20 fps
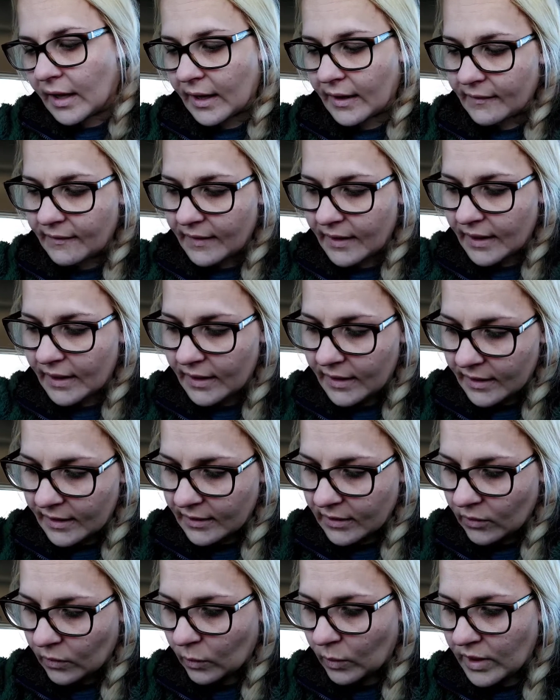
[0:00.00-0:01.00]
And
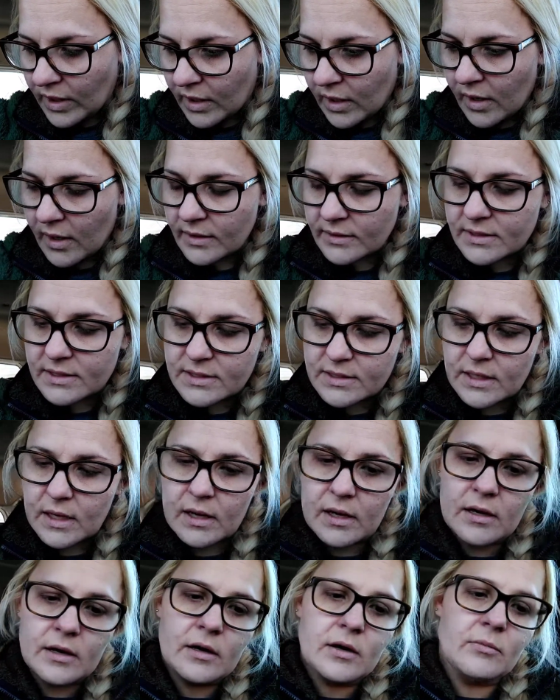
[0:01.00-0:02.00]
then we got
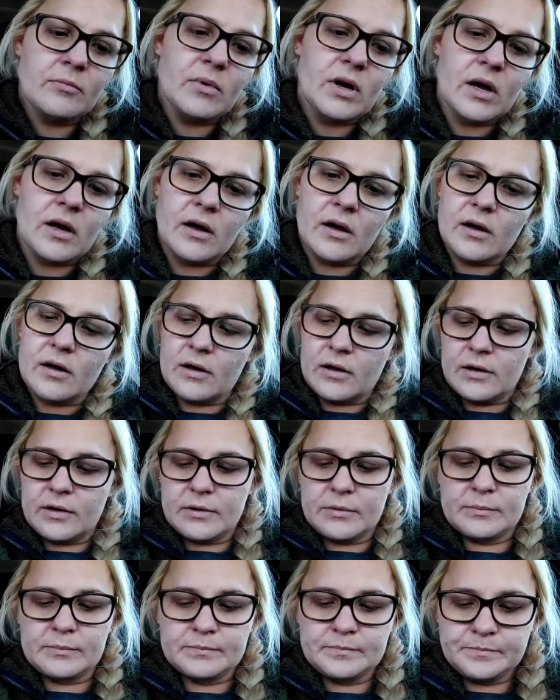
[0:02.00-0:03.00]
some
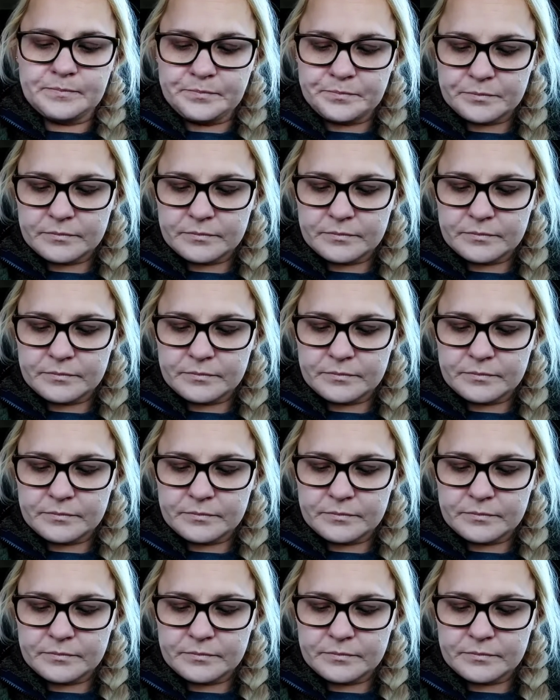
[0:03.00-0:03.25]
um,